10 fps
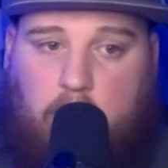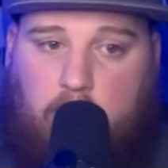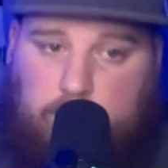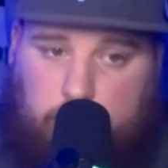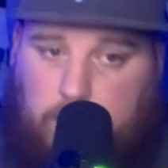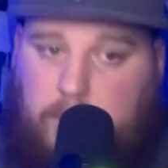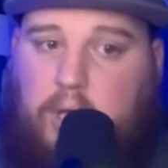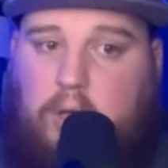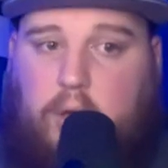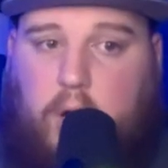If you want to be
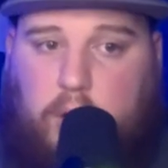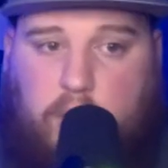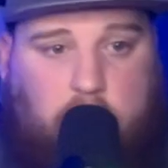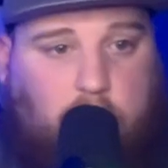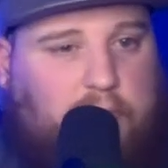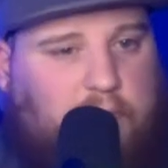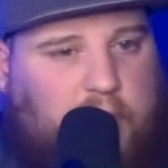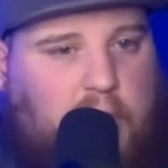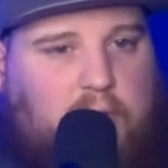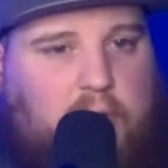a starter, this is a
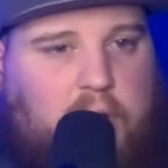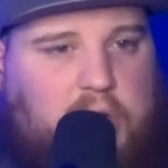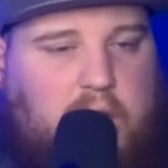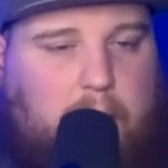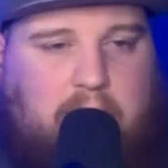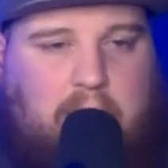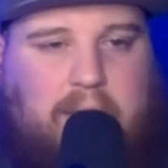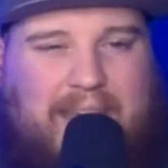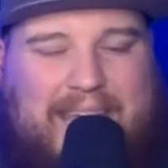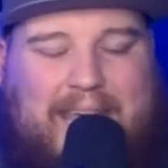very, very good shot
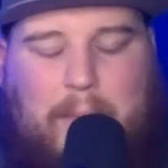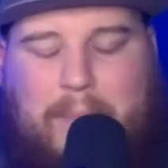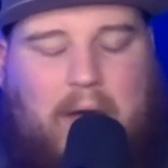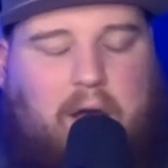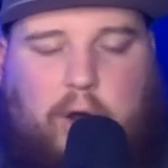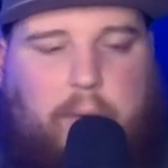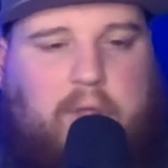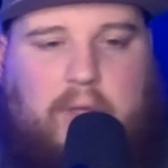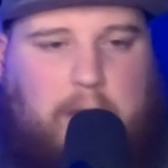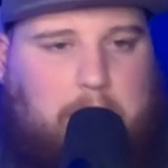because Pat Kerwin
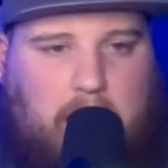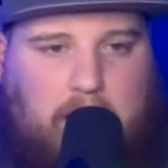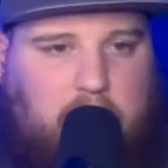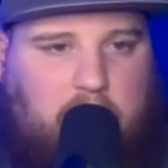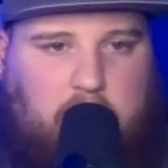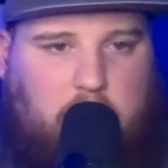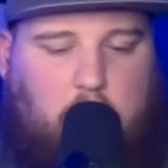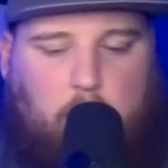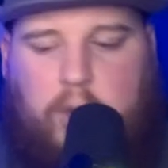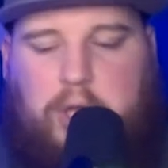said it best.
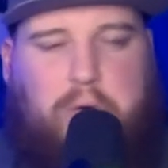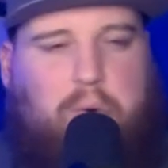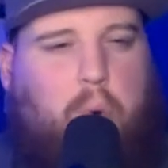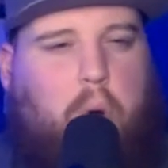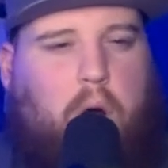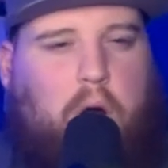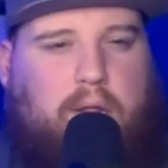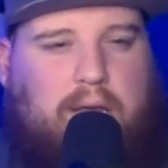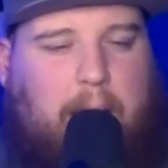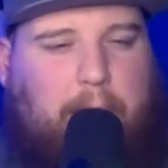When you are
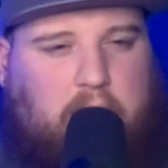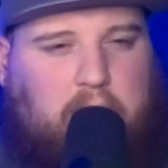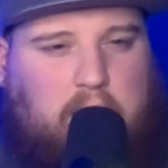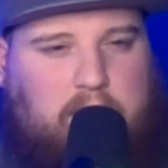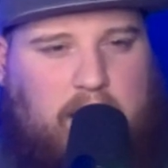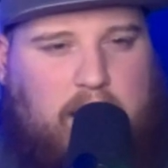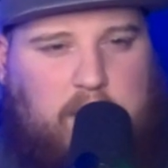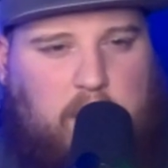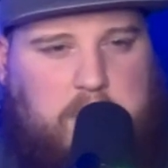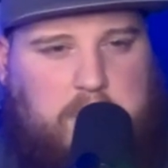the opposite side of Aiden
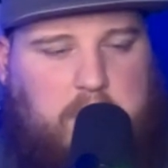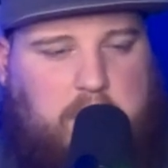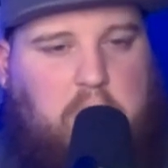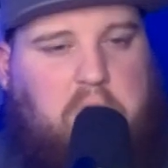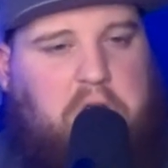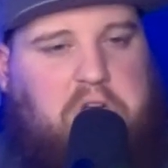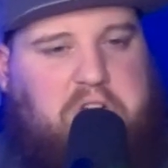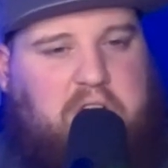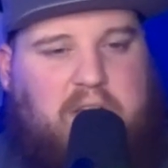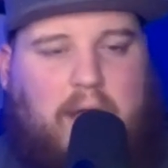Hutchinson, you
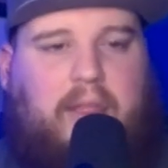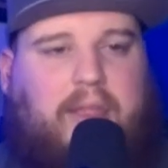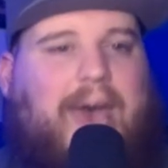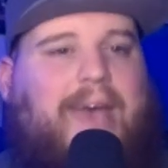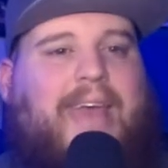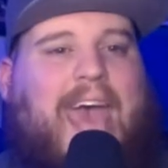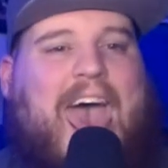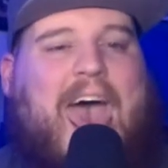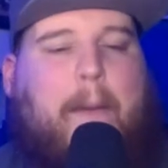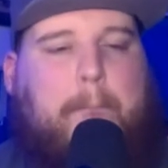should get 10 sacks
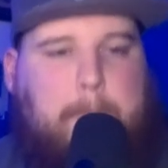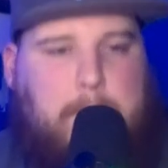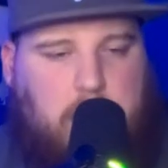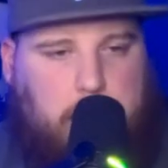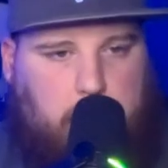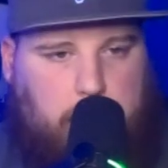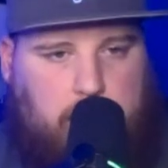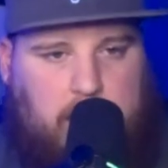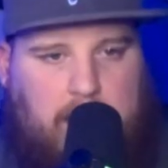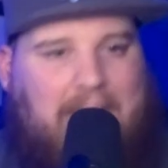at minimum.
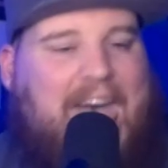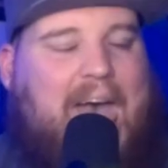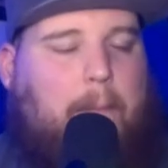At